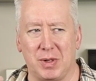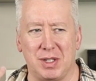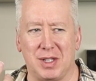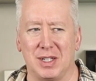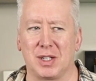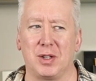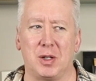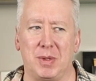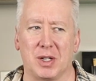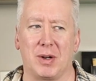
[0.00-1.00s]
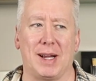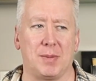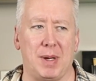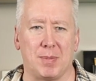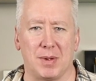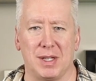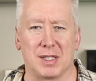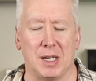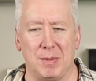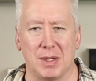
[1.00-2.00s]
but there's a little bit of cracked pepper
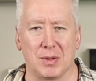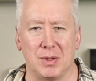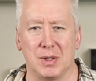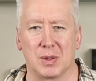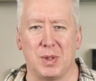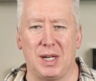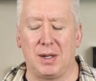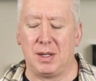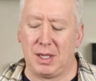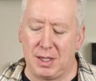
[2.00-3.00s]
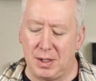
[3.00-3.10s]
that's coming through as well.